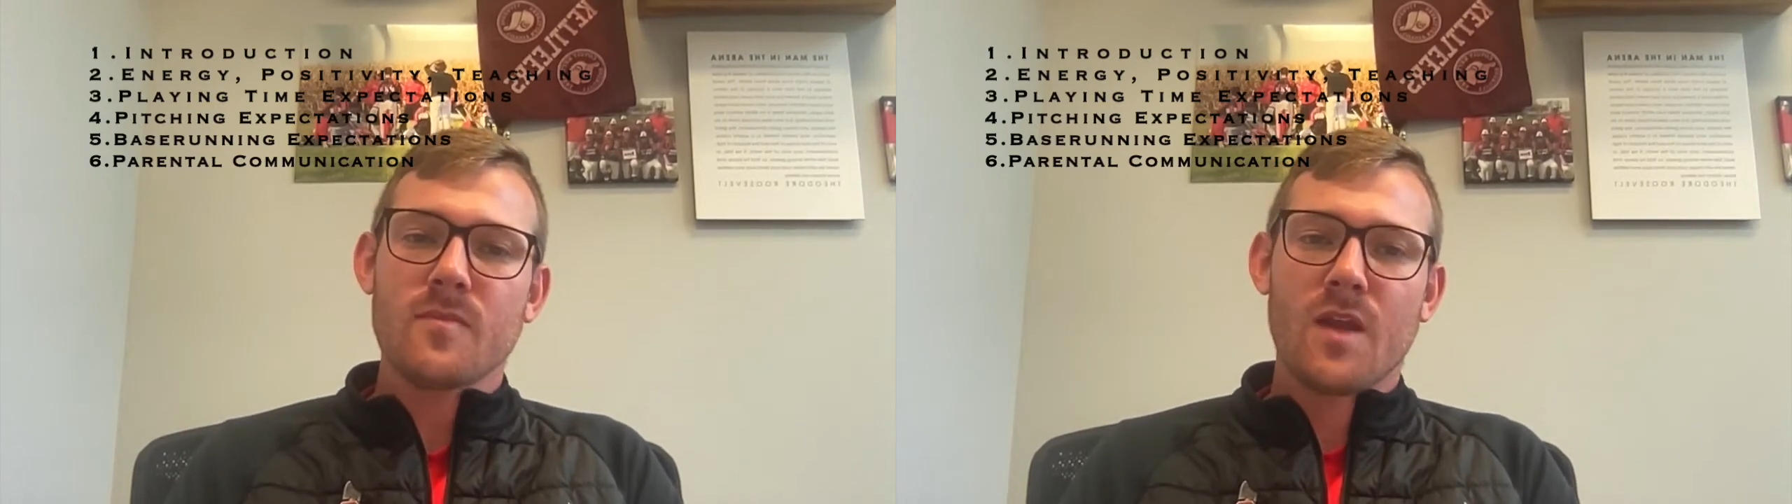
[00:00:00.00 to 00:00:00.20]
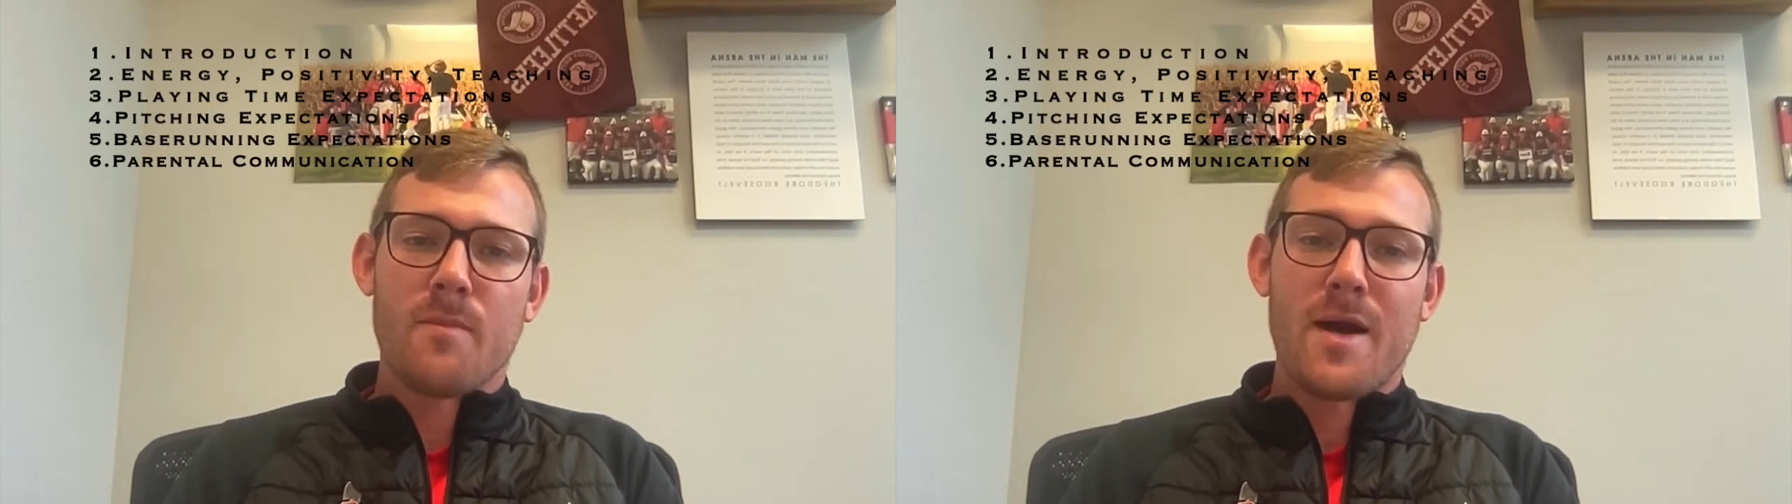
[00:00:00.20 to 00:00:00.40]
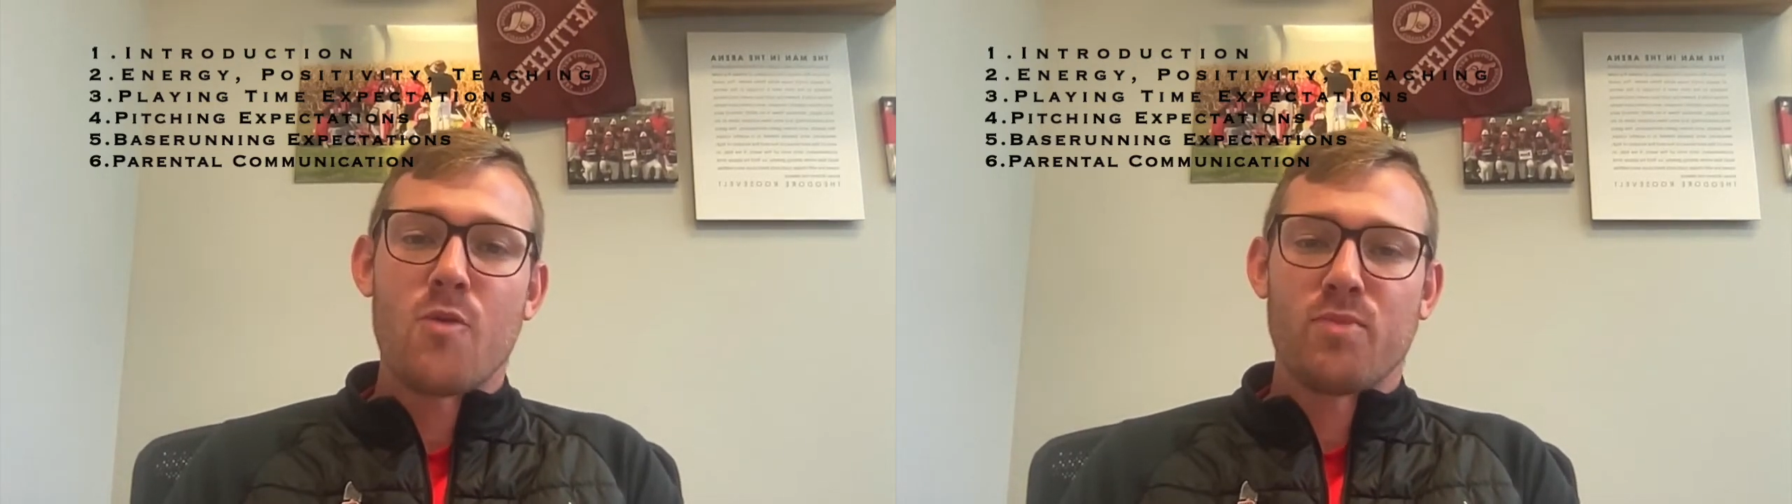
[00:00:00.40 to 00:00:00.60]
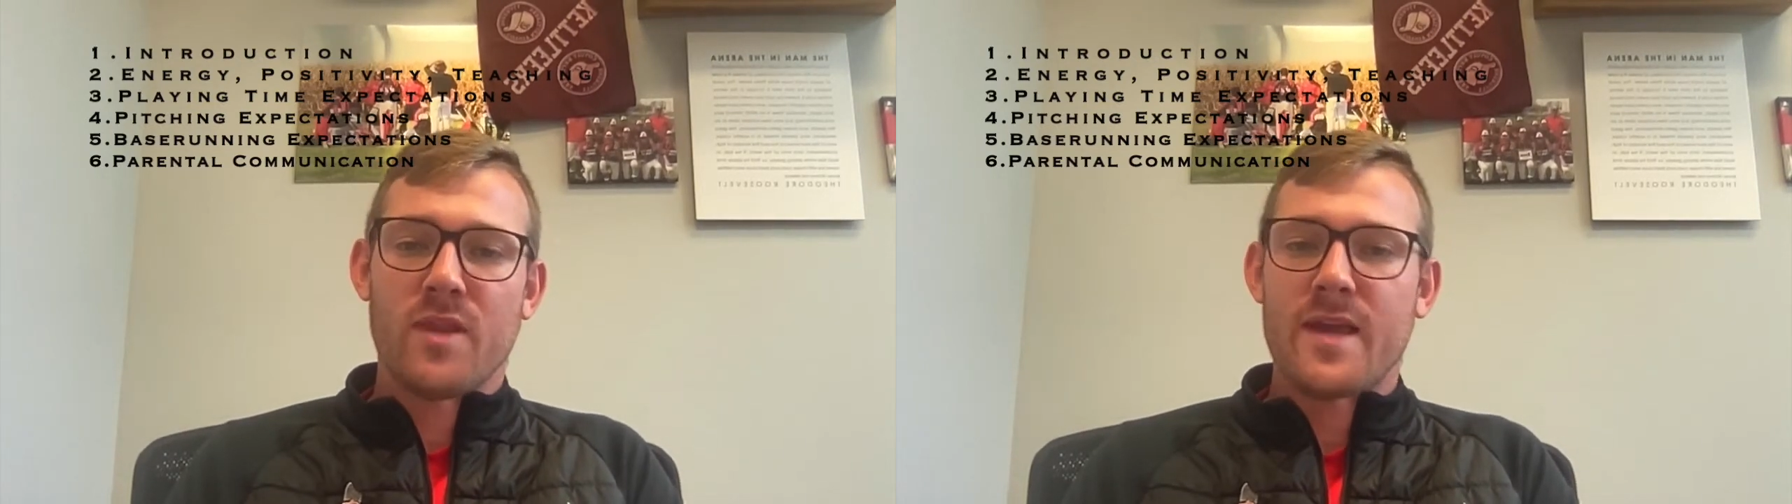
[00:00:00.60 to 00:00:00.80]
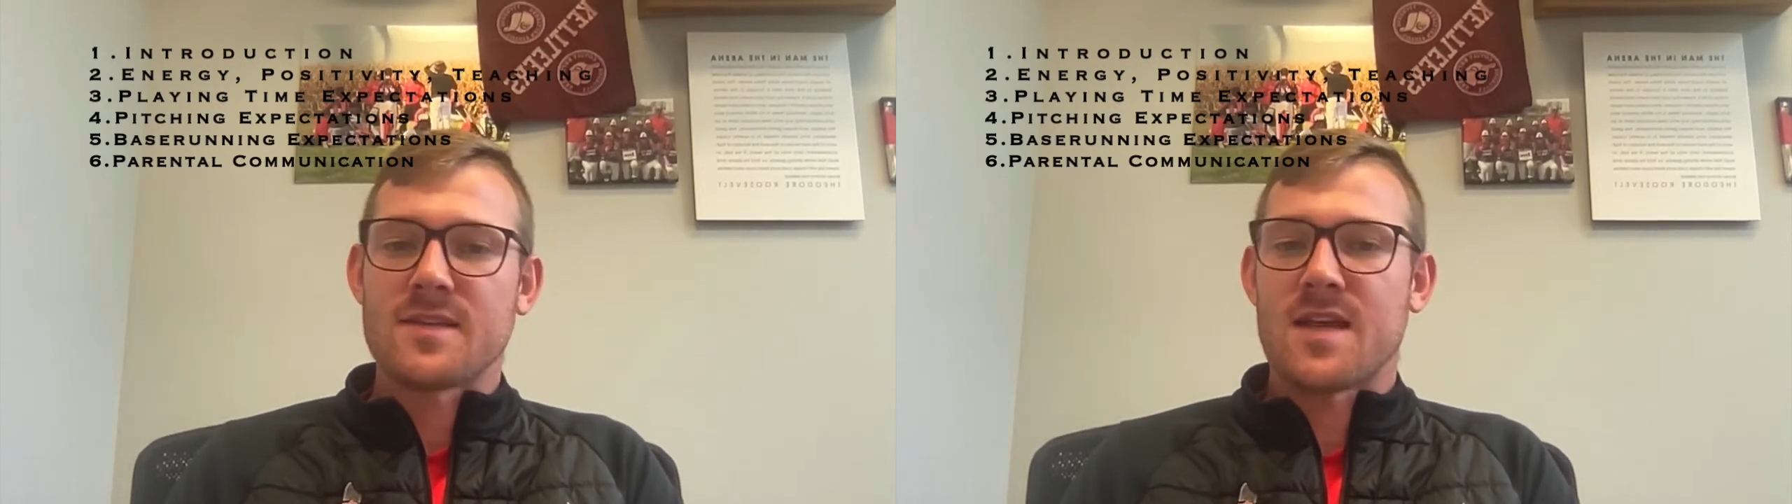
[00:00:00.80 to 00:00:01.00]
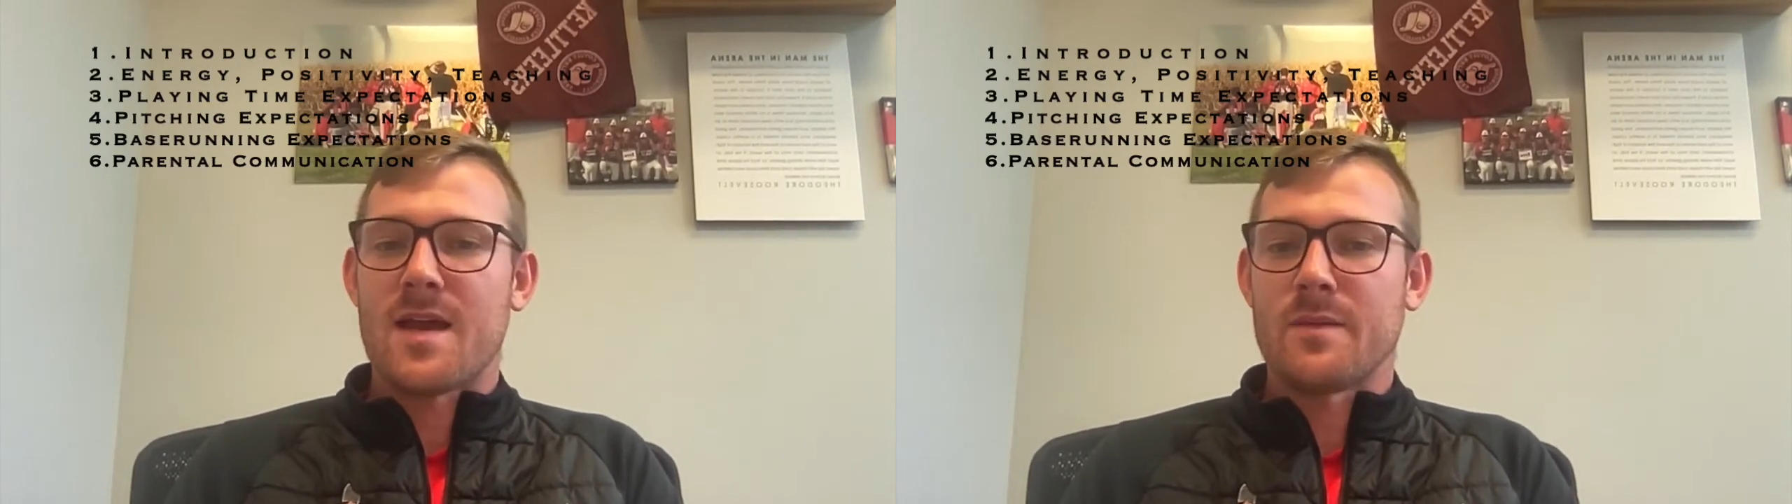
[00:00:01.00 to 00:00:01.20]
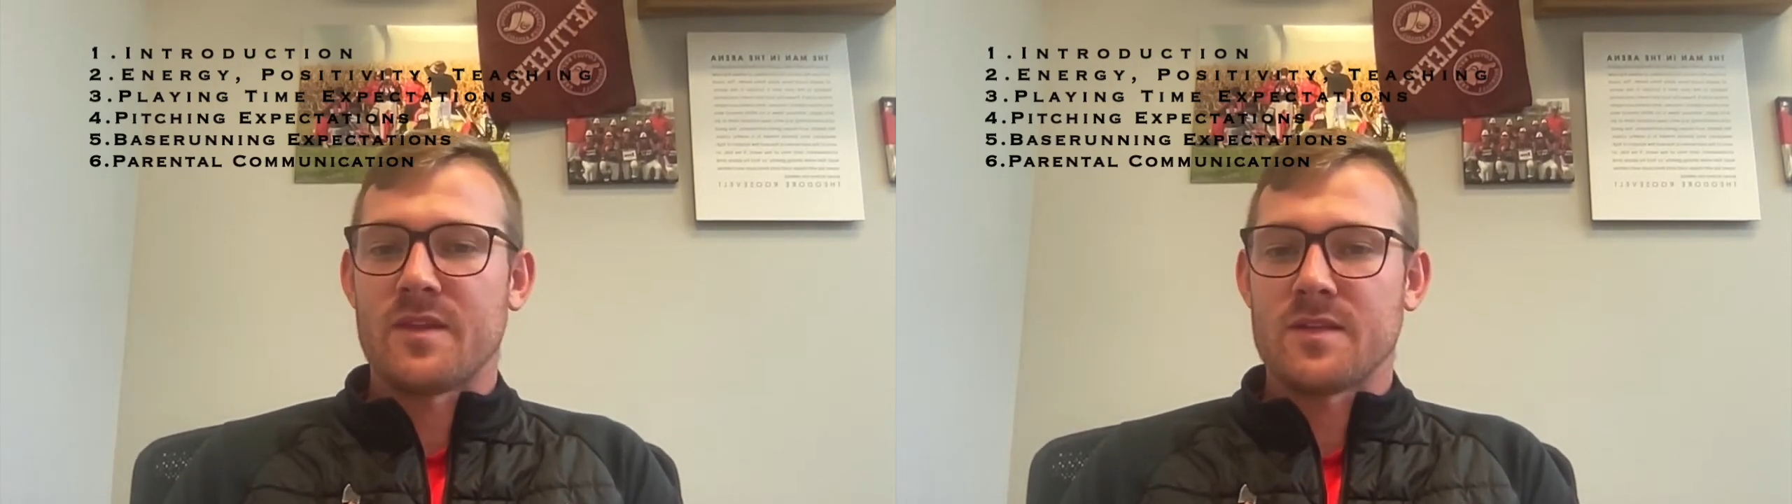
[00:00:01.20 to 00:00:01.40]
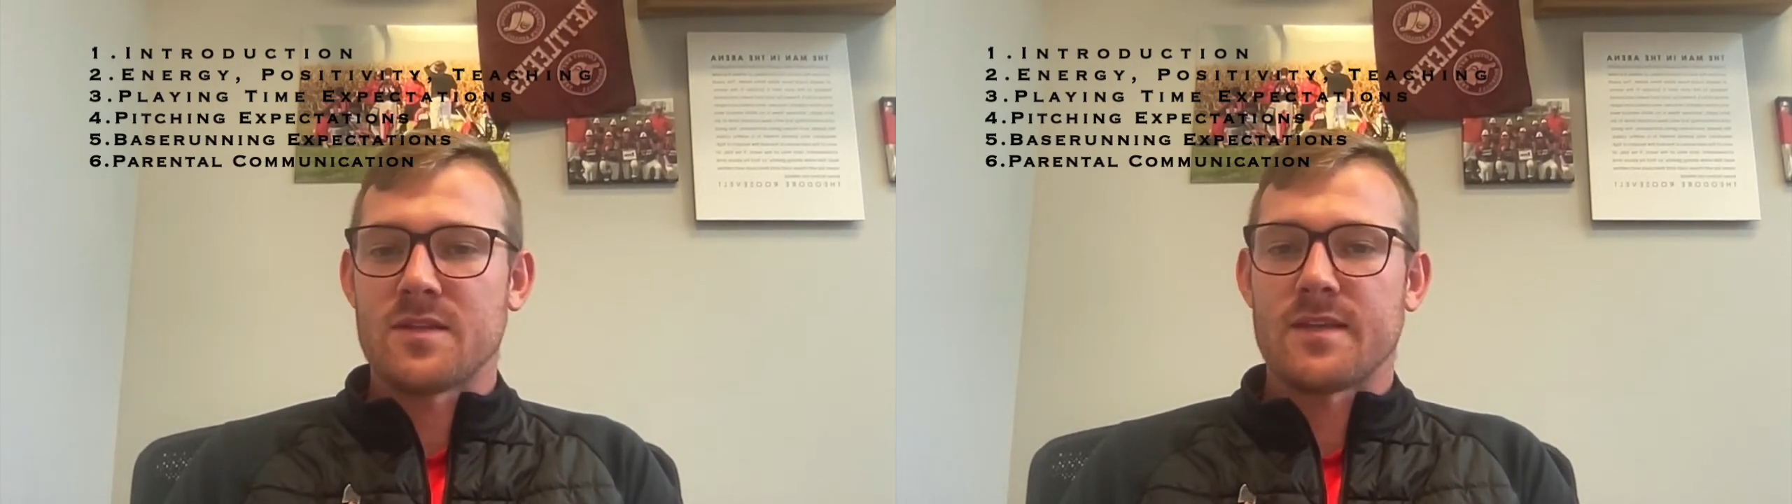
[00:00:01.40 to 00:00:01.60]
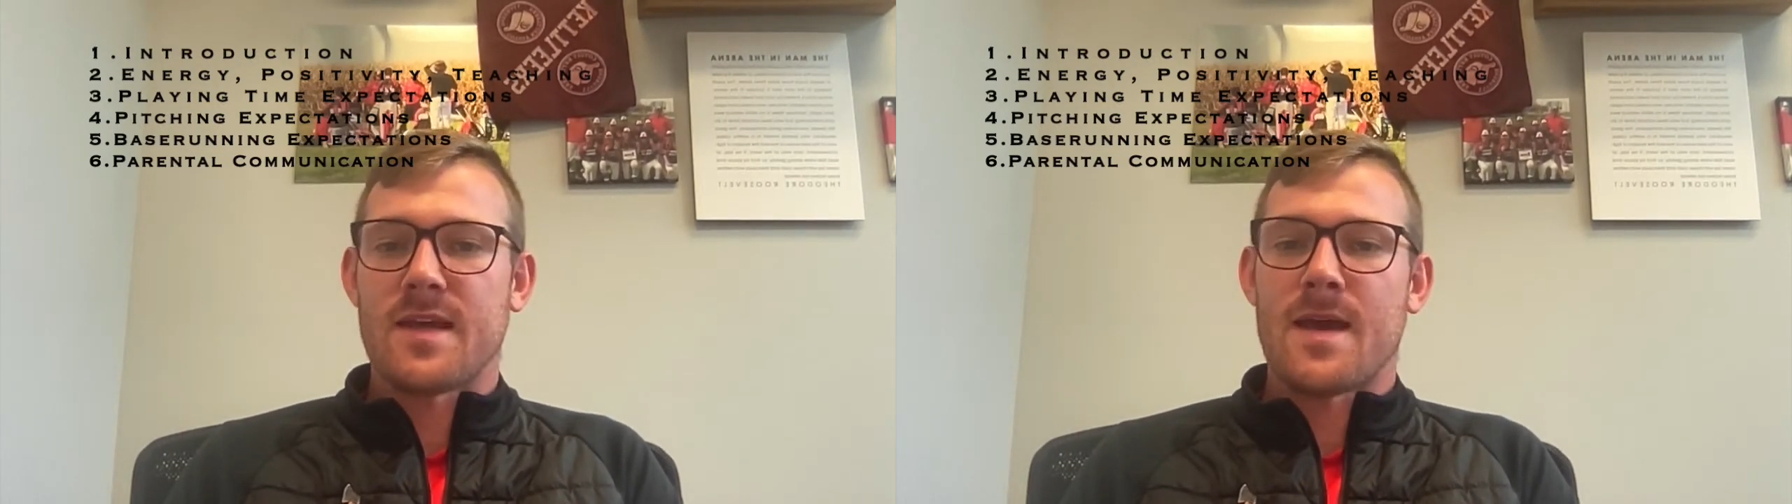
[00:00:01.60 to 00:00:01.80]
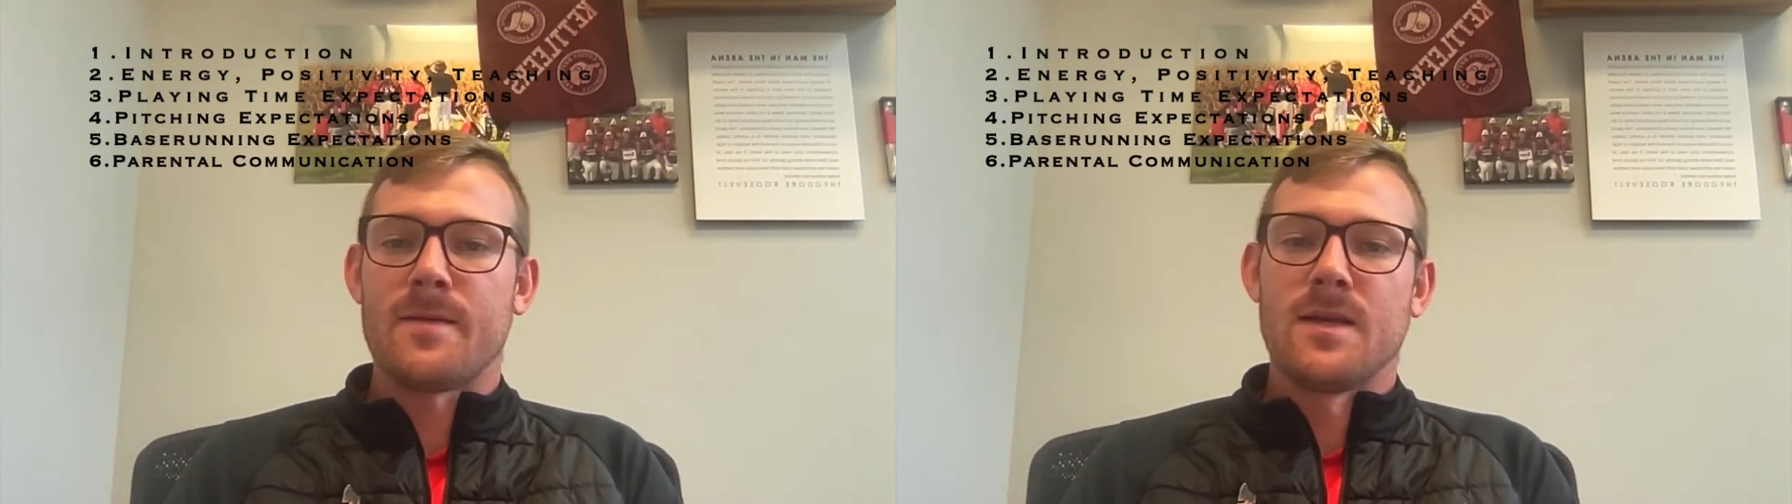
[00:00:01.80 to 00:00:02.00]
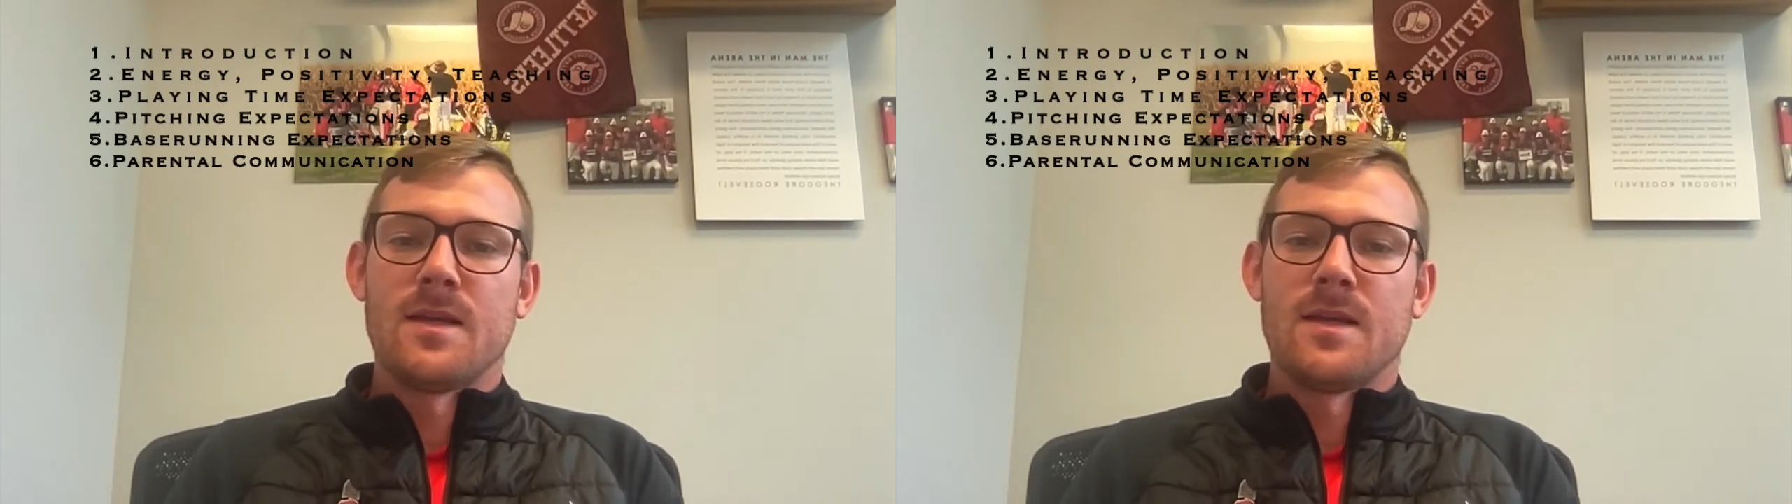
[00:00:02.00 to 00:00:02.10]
about playing time and things like that,